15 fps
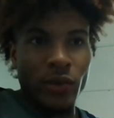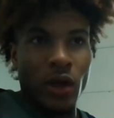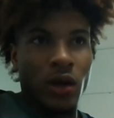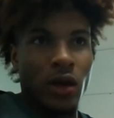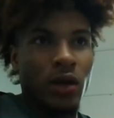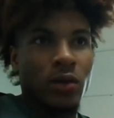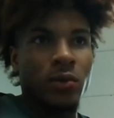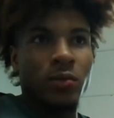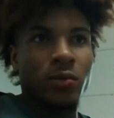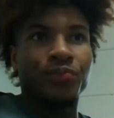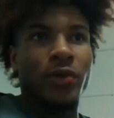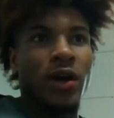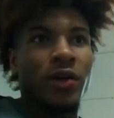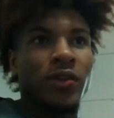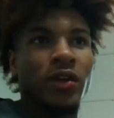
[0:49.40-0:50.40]

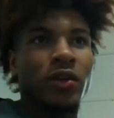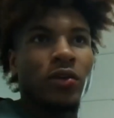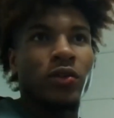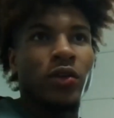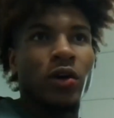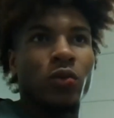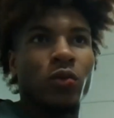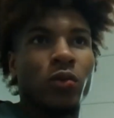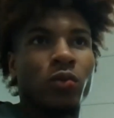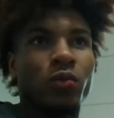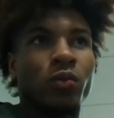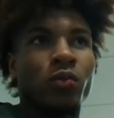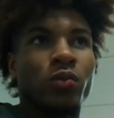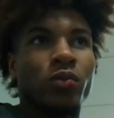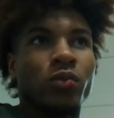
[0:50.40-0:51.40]
I think,
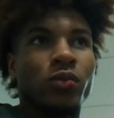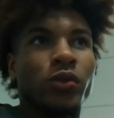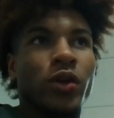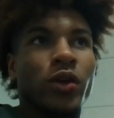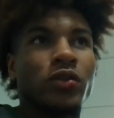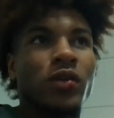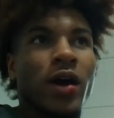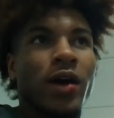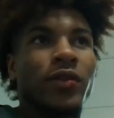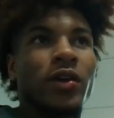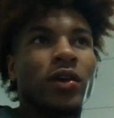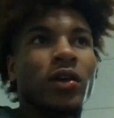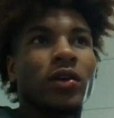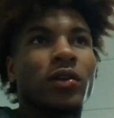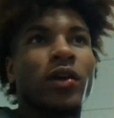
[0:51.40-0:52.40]
I
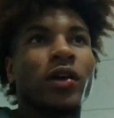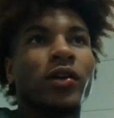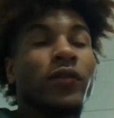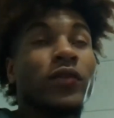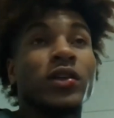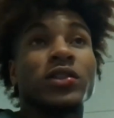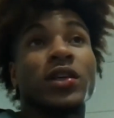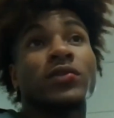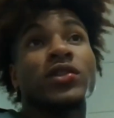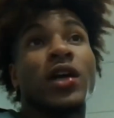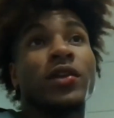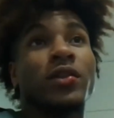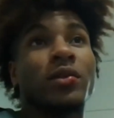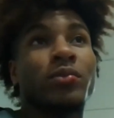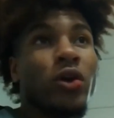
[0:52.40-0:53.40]
think none of us have
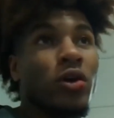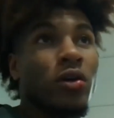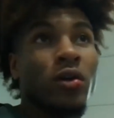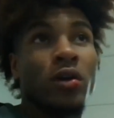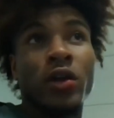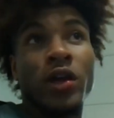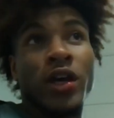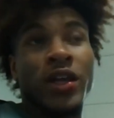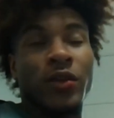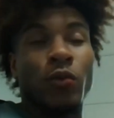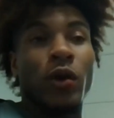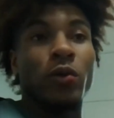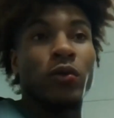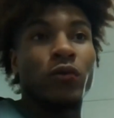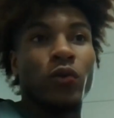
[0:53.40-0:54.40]
shot the ball the
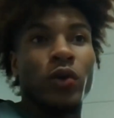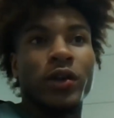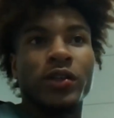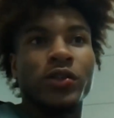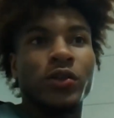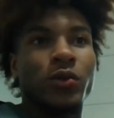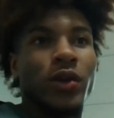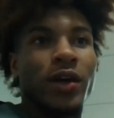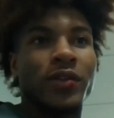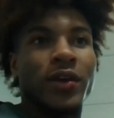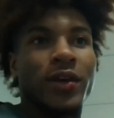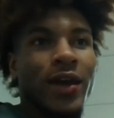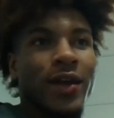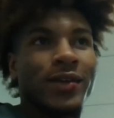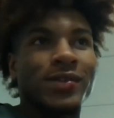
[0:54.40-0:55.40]
way we wanted to. And I
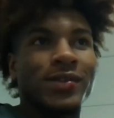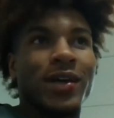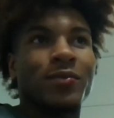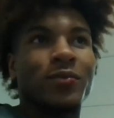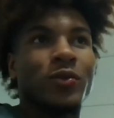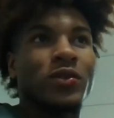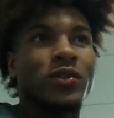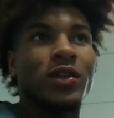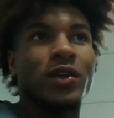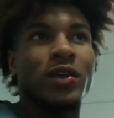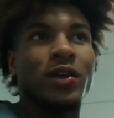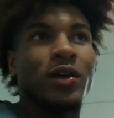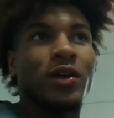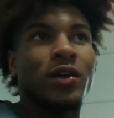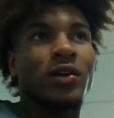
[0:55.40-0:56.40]
think anytime you see
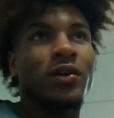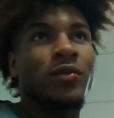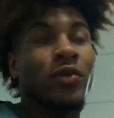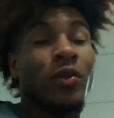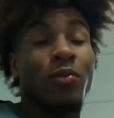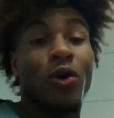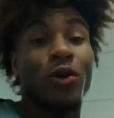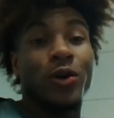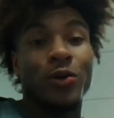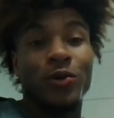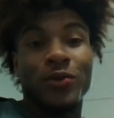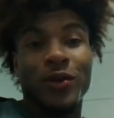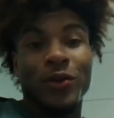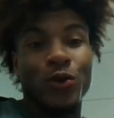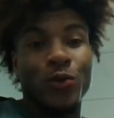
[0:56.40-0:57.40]
the ball go in
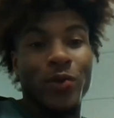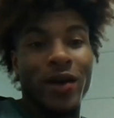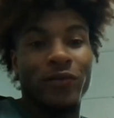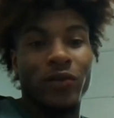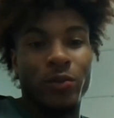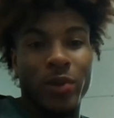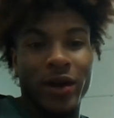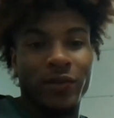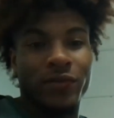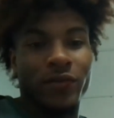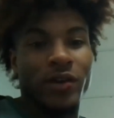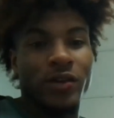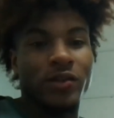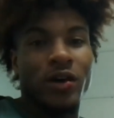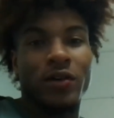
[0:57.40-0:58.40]
the hoop, everybody
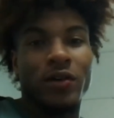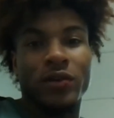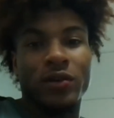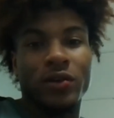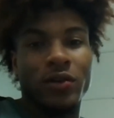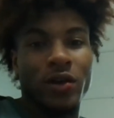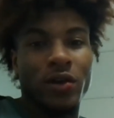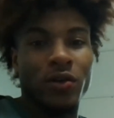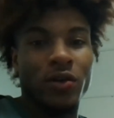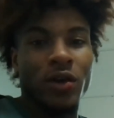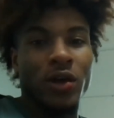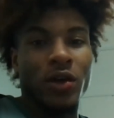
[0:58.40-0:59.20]
feeds off it, you know.